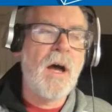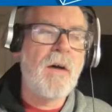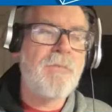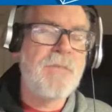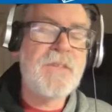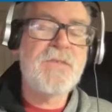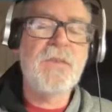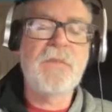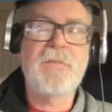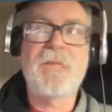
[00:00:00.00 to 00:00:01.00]

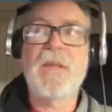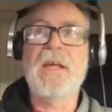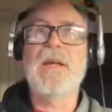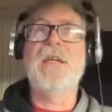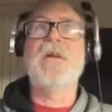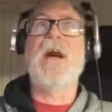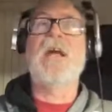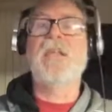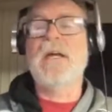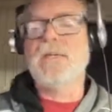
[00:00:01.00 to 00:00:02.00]
Fistful of Lead, I
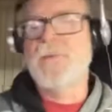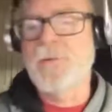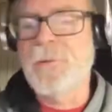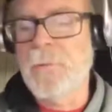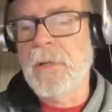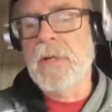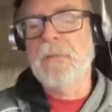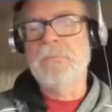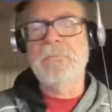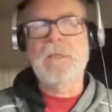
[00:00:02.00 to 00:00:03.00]
like to do.
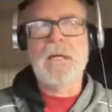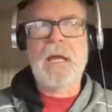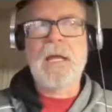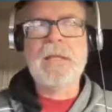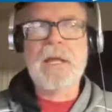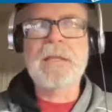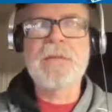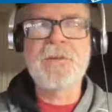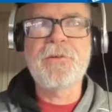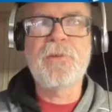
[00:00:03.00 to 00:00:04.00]
I like
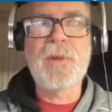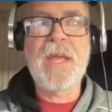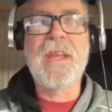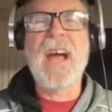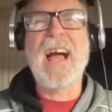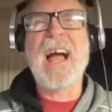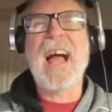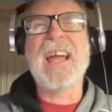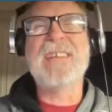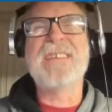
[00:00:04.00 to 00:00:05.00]
to do in 28.
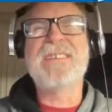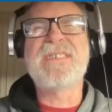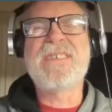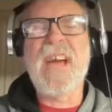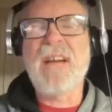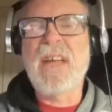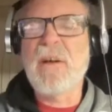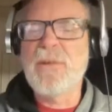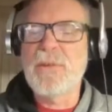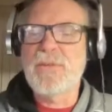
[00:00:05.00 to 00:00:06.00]
I doubt I
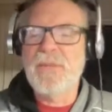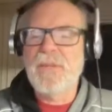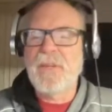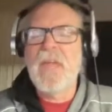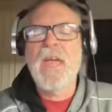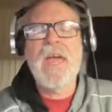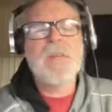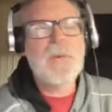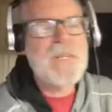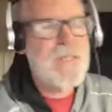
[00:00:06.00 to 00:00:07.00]
would do it 15. And
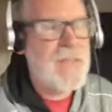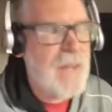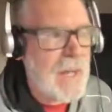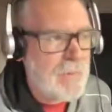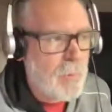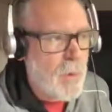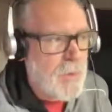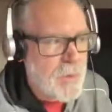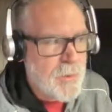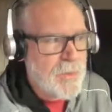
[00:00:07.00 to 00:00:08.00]
the reason I want to
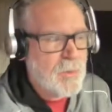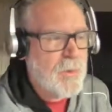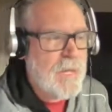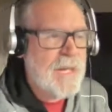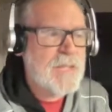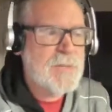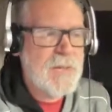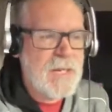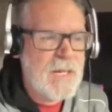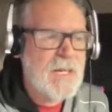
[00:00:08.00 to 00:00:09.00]
do it in 28 is
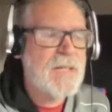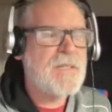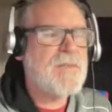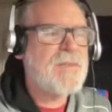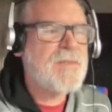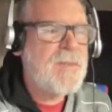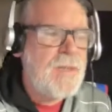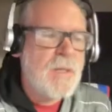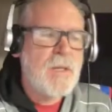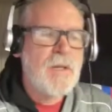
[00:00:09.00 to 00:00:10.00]
because
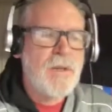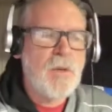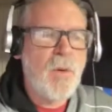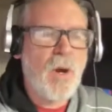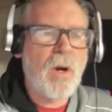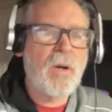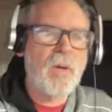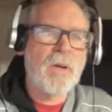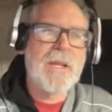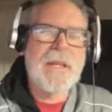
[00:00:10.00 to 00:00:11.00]
you are
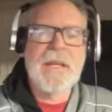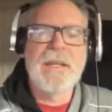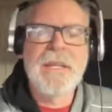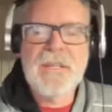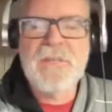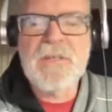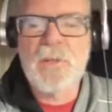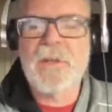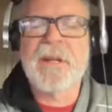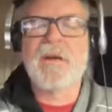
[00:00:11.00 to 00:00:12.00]
looking at
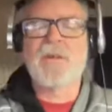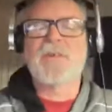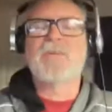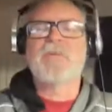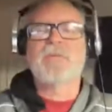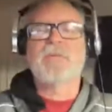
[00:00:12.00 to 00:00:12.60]
individual characters.